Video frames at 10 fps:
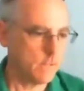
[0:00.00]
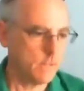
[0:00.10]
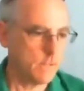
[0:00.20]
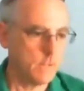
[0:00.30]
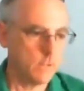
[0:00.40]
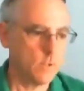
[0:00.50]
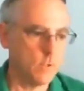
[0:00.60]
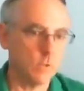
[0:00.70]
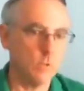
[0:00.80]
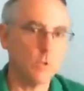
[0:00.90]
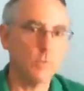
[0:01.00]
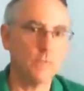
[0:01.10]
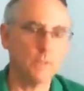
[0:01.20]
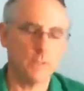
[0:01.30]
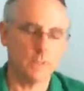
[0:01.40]
so rubbing it
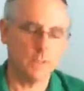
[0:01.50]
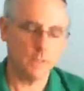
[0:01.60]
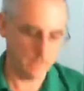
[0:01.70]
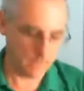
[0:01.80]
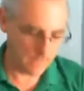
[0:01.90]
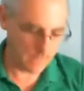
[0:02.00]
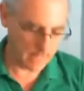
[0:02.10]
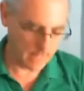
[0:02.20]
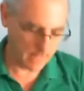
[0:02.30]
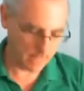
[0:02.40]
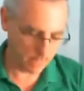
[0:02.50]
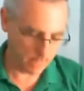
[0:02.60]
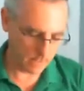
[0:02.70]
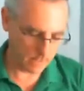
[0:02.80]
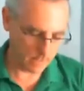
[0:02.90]
in the
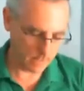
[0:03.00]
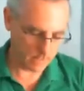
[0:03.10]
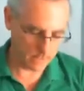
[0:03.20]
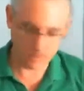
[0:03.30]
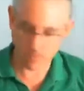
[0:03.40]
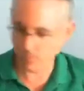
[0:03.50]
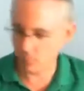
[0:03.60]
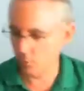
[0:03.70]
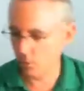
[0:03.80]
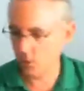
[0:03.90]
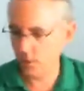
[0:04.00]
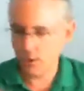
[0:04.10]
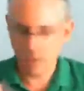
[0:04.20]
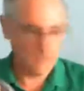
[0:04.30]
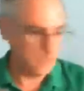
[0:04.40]
wool,
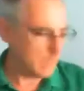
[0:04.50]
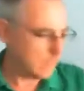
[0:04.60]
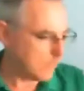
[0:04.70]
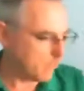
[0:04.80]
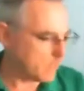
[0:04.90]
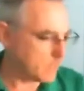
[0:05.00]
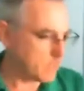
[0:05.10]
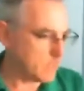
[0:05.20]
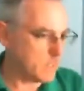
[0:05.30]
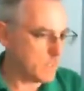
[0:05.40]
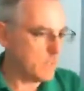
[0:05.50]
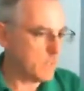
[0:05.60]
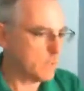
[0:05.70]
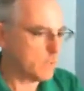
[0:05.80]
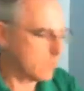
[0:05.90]
and we'll see,
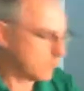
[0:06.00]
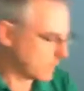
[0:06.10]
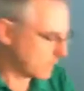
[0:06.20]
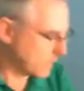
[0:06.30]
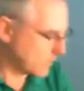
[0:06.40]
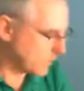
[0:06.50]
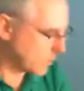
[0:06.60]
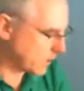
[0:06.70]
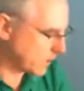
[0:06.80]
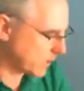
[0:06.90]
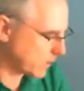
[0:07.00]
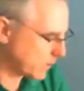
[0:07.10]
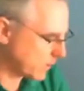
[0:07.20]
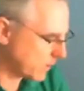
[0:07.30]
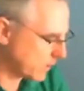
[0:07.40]
does this give us a charge?
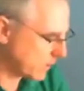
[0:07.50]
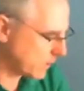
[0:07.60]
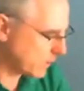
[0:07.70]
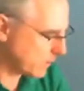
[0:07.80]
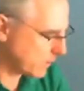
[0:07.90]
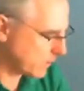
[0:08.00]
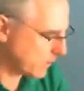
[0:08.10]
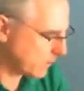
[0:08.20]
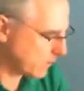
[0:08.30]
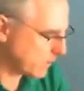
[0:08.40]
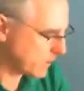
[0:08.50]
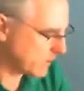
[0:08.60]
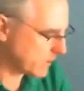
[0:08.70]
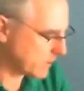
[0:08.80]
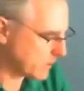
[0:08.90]
Okay, I
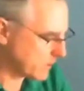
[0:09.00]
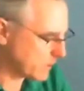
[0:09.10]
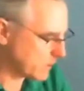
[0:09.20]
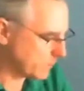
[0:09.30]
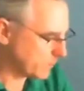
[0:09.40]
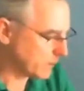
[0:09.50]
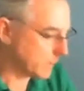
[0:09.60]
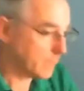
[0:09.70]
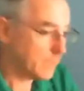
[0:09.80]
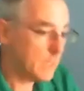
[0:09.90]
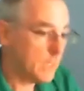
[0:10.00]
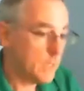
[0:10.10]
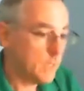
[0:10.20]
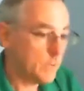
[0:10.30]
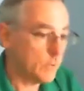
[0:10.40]
can see something there.
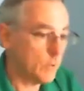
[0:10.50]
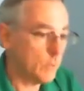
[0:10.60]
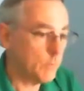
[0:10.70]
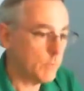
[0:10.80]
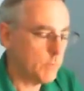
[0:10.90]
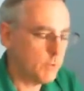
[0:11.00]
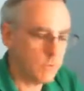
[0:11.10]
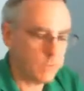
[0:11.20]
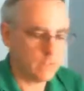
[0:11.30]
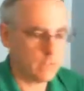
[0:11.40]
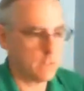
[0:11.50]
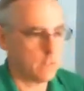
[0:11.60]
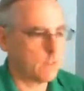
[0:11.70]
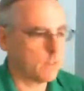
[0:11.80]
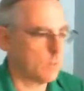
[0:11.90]
So maybe you can't see it
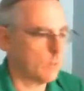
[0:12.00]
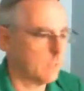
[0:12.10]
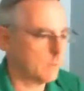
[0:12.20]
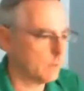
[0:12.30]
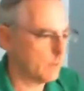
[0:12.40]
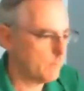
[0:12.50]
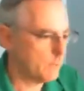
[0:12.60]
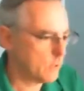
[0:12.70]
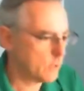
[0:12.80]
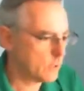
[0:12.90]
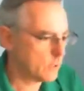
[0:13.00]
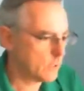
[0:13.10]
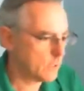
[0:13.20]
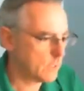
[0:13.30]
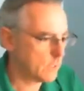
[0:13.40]
so well, so let me just see,
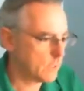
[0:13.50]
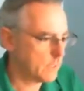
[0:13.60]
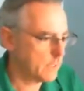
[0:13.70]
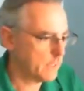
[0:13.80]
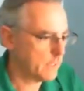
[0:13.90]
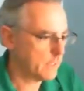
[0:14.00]
can I